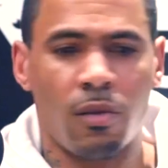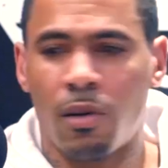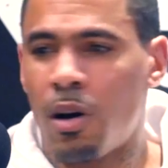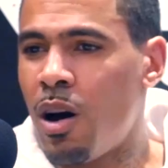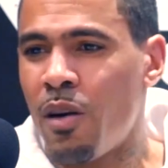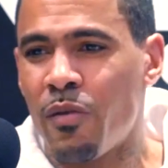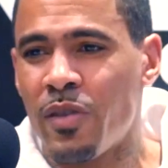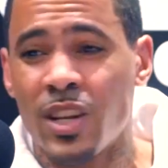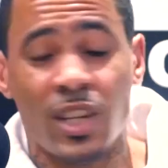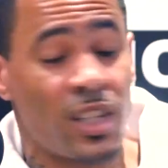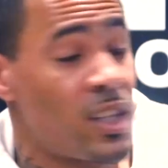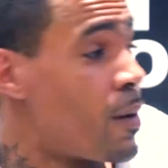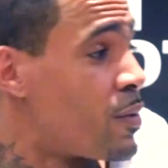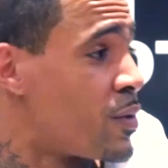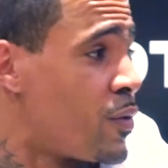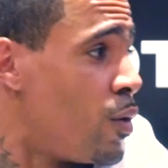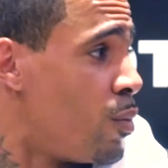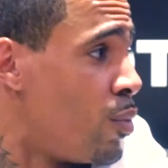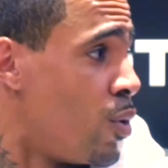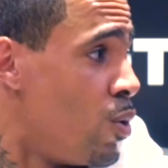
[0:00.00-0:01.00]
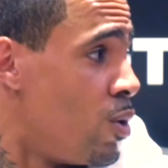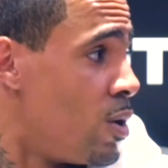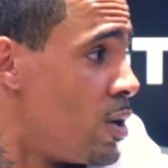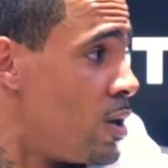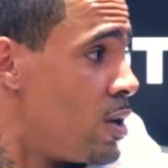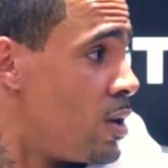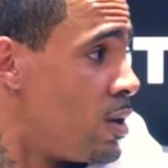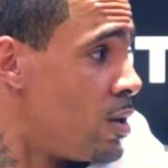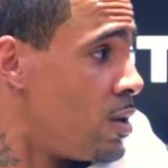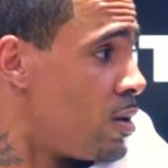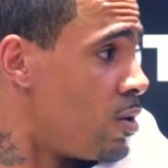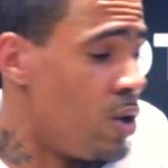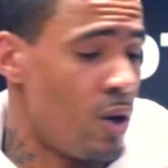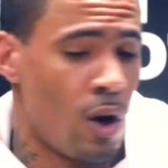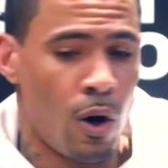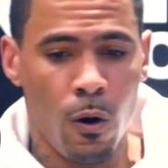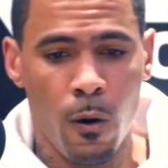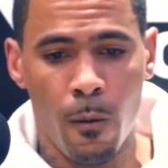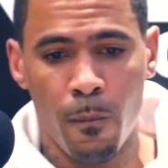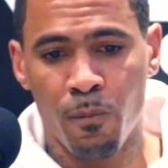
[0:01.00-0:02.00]
Harvey just loves football, you
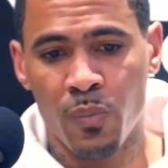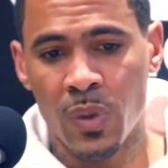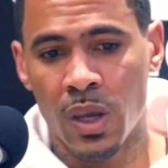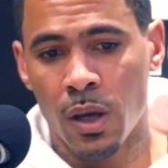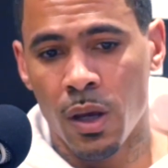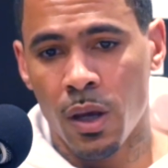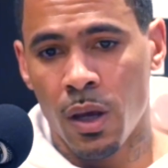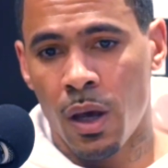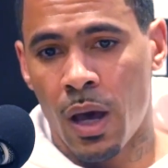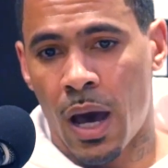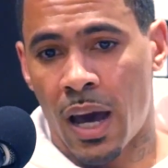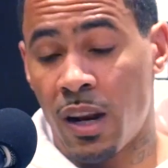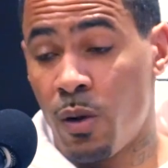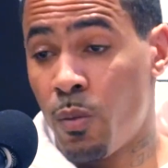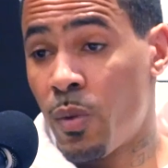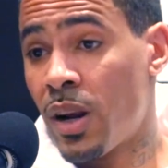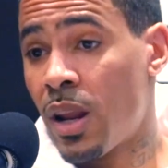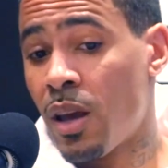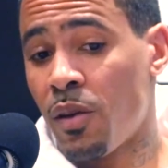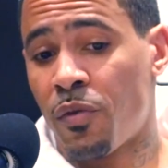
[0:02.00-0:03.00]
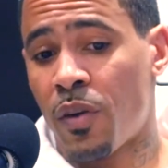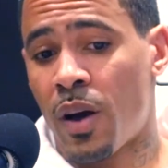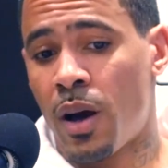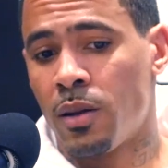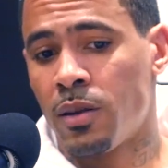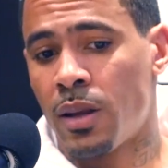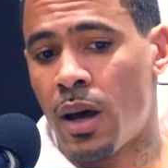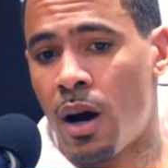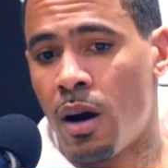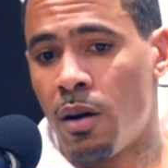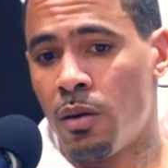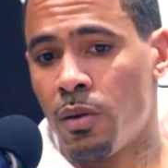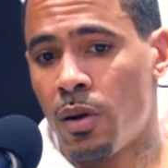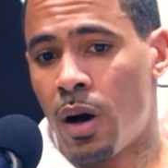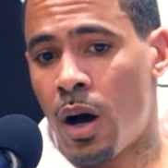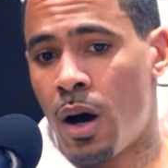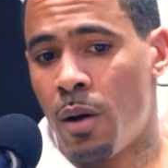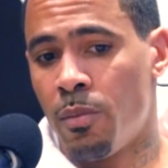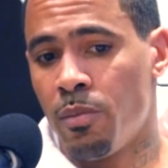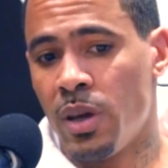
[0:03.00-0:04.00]
know? And then when they found
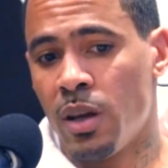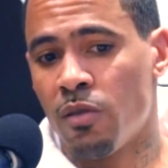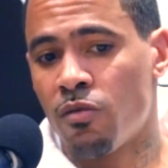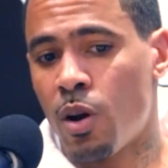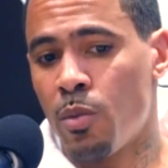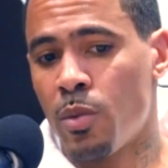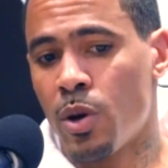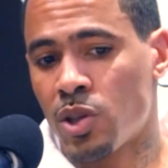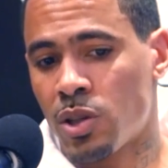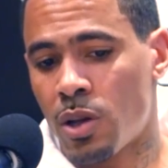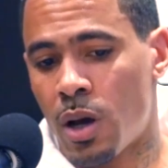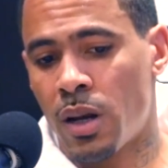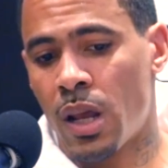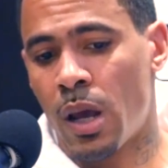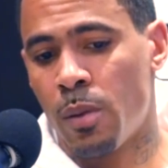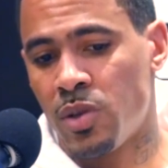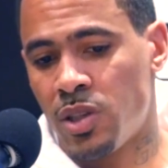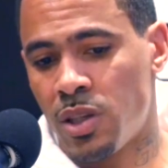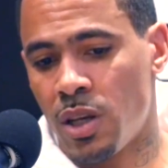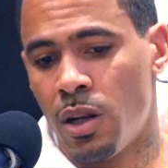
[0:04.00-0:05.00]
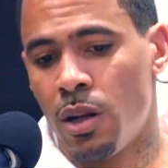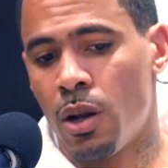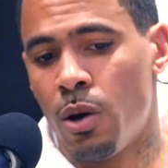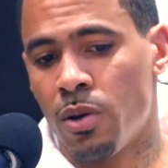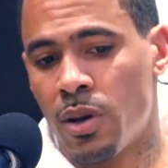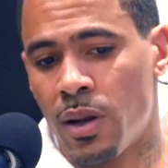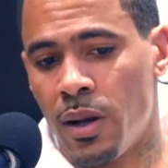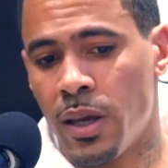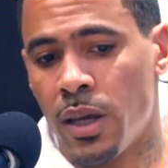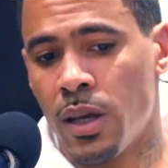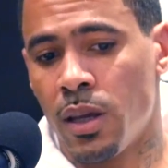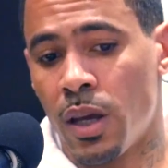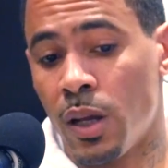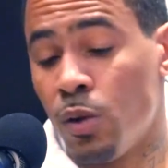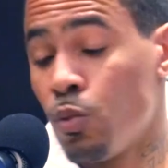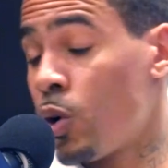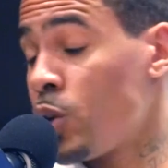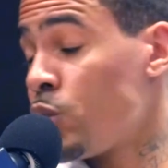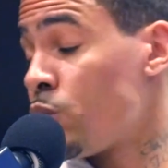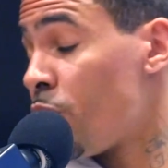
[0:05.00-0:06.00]
out, me and Romeo started MCing locally
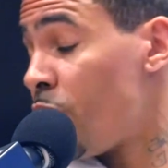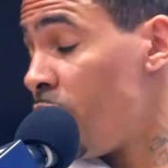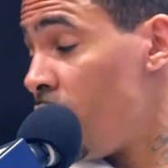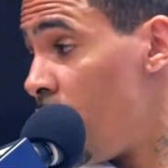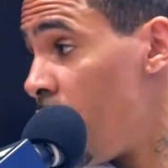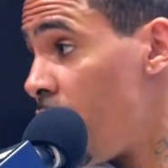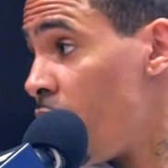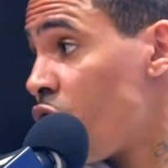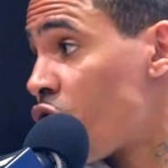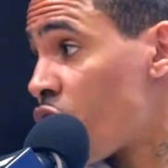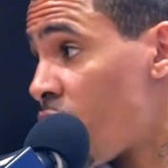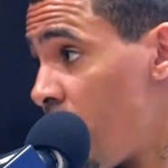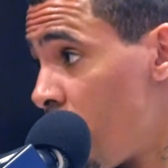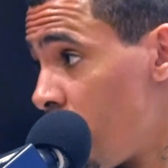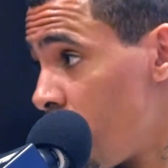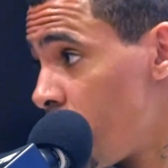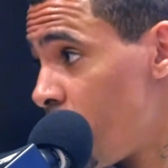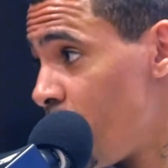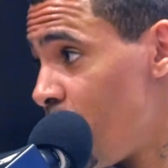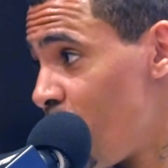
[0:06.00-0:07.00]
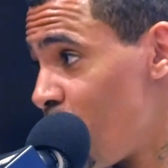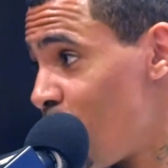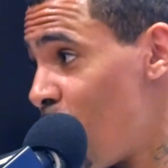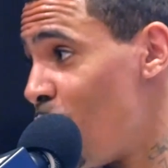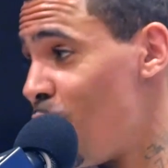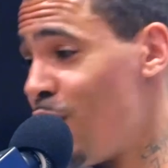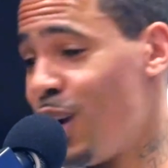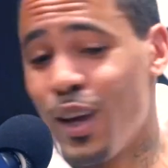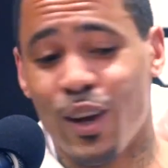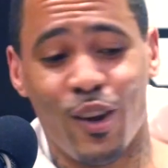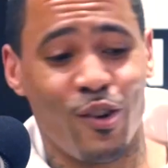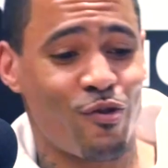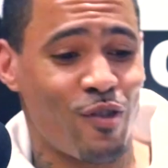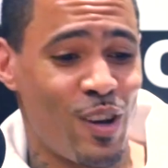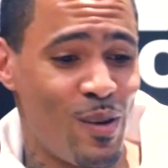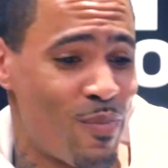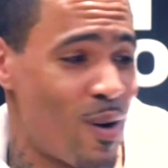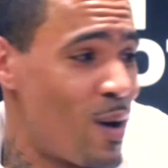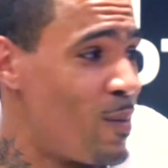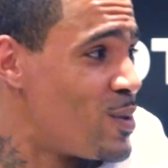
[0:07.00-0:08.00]
in Wandsworth in the Lytton Tree. Remember the Lytton
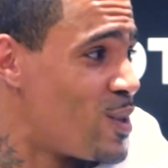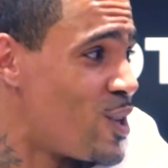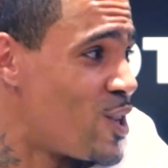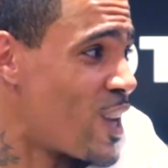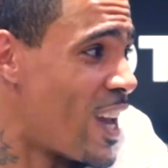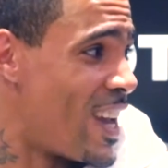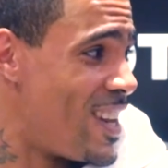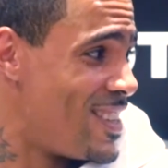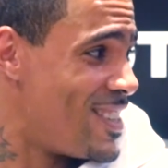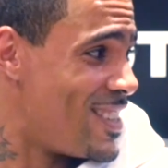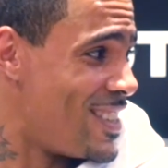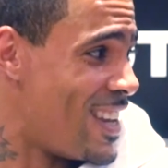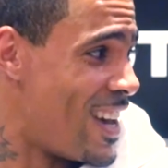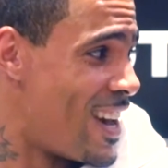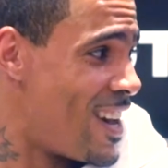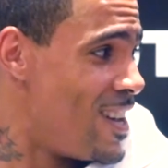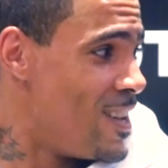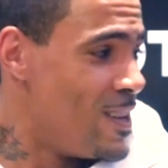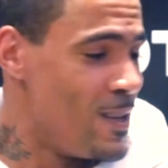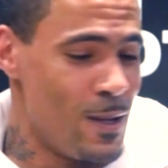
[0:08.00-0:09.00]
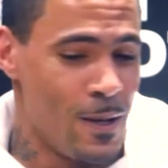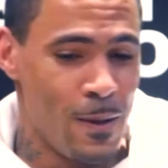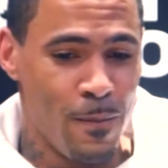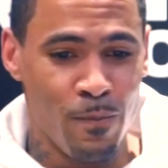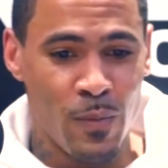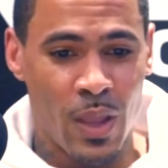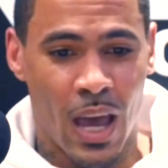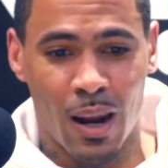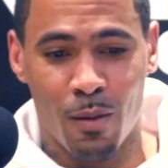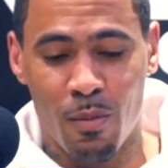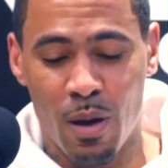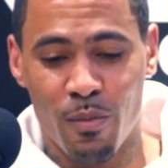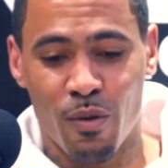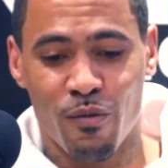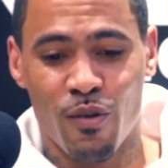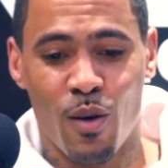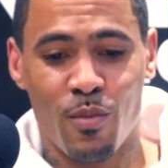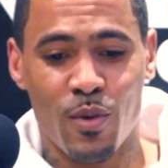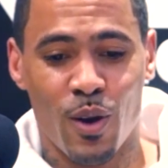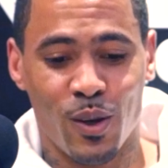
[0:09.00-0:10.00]
Tree pubs, the chain? Yeah? And I remember
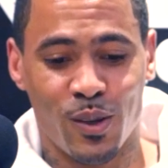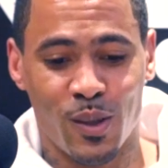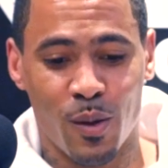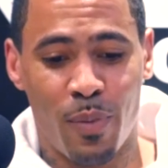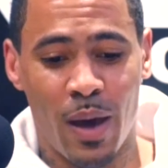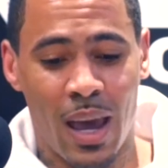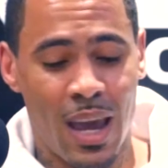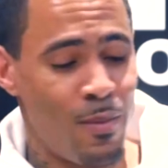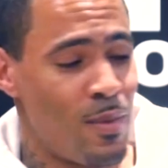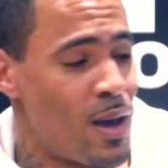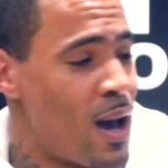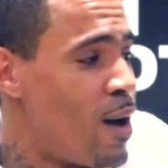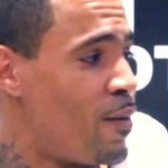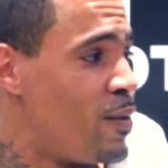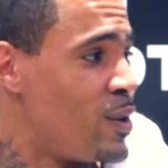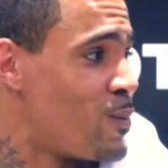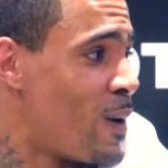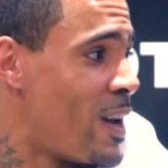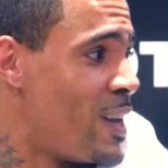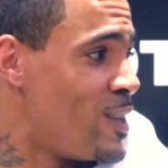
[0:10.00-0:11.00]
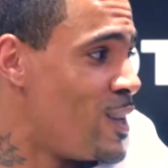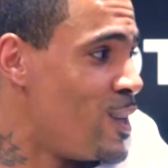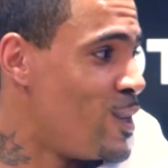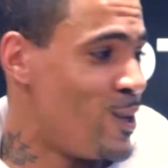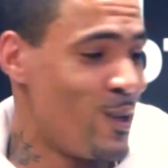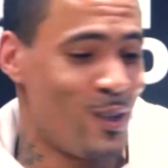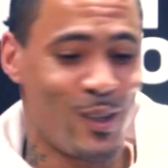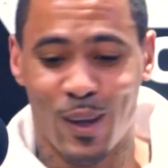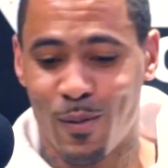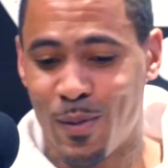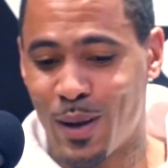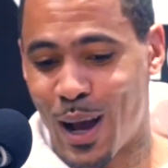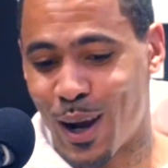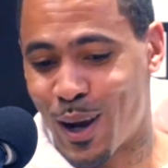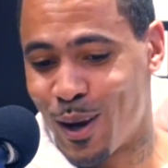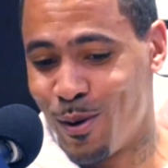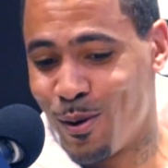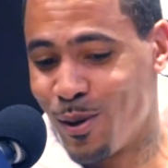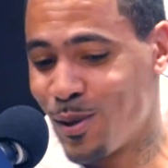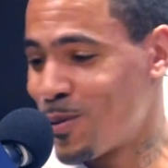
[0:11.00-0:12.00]
Romeo used to pay me out of his wages. He used to give me like
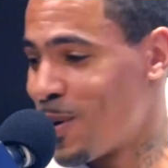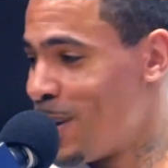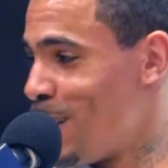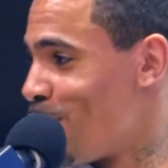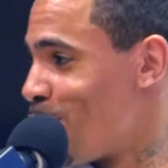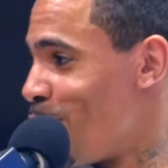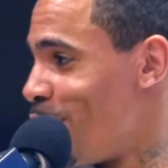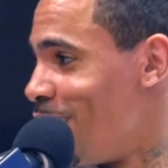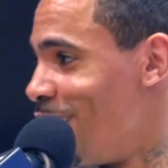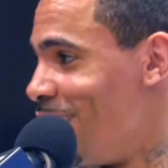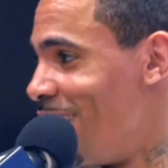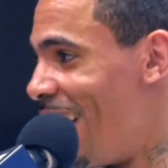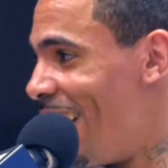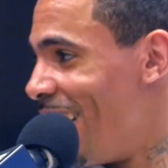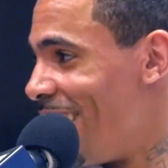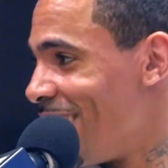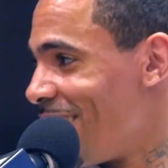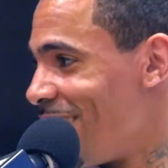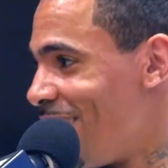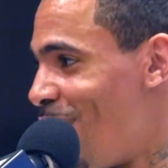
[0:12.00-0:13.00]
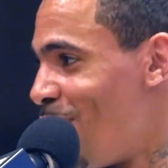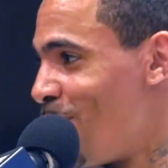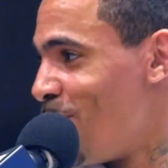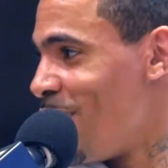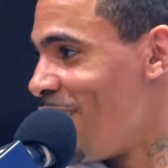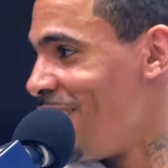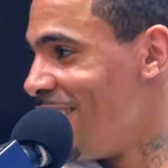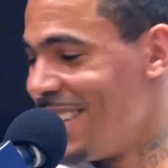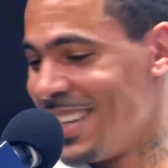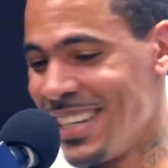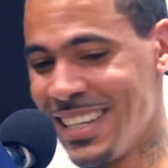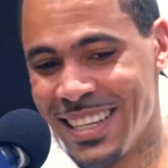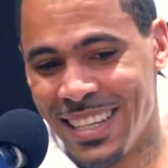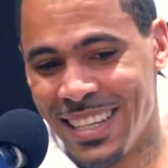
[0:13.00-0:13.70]
a little 20 quid and that, you know what I mean?